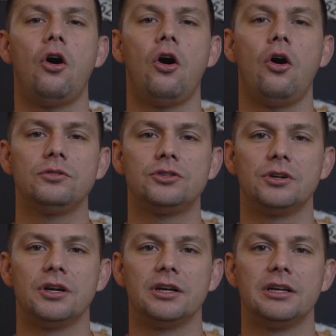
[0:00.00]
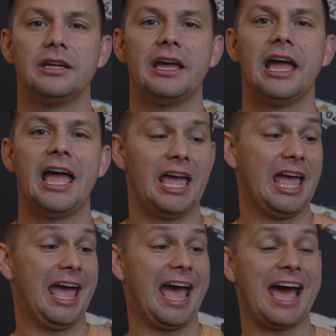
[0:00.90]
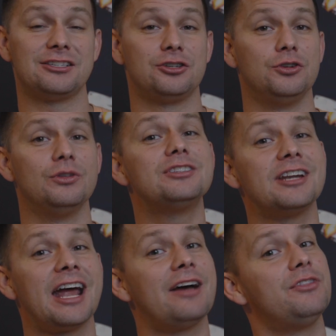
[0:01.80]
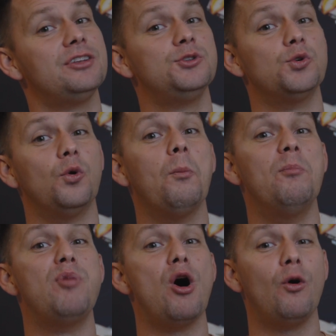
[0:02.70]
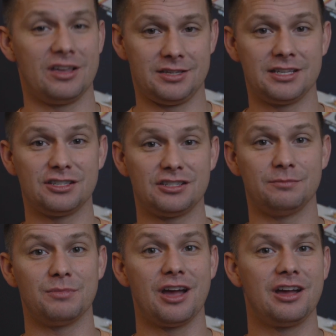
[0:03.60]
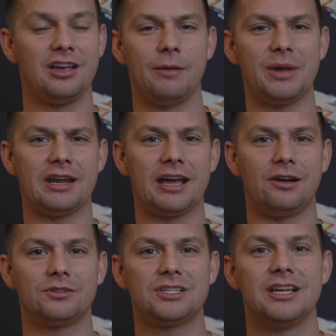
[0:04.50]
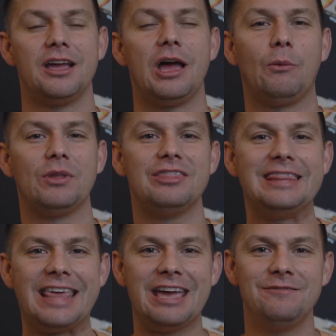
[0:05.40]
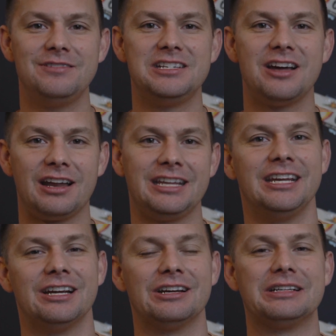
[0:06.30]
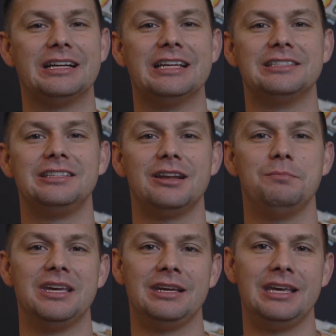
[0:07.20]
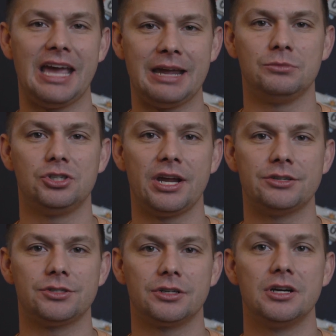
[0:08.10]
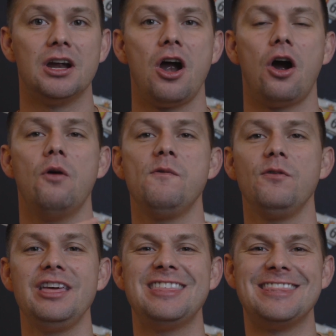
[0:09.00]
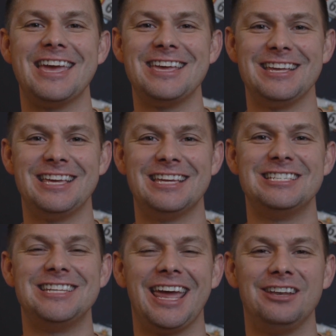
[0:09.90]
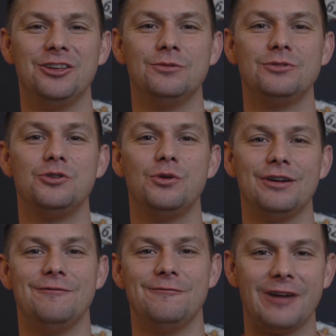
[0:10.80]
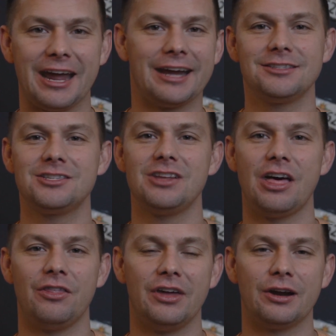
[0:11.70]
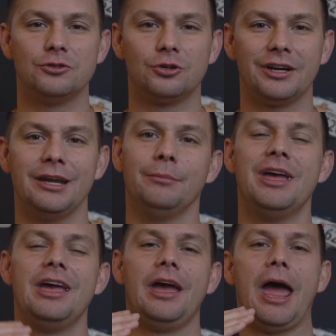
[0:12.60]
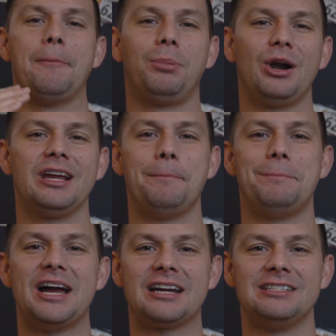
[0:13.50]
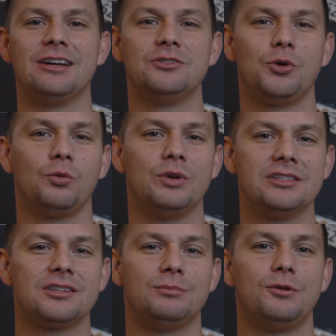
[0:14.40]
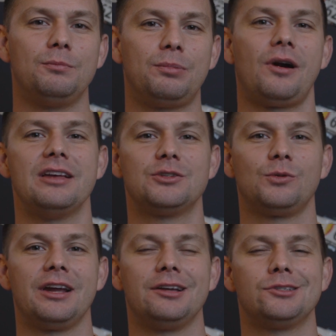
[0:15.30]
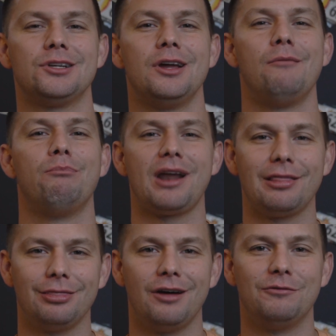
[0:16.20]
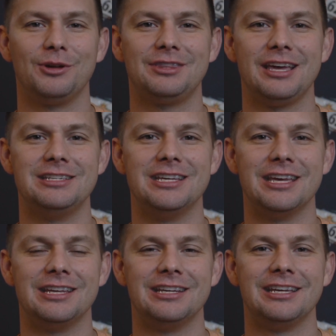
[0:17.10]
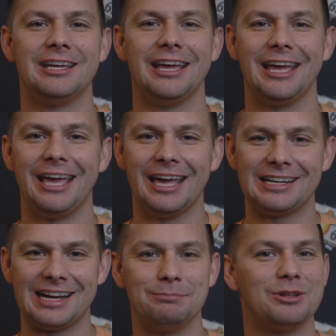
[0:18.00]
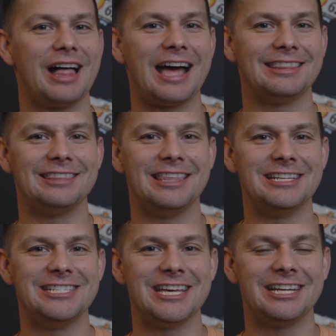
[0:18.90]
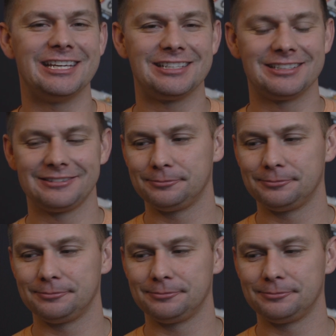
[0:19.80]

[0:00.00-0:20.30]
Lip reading: Altra has a shoe that's going to have the dual BOA system coming out. What they've done here is going to be a game changer. Hopefully that they can continue to advance their dream and bring it back down to a reasonable price range. But I love what they did, and I'm glad that they did it.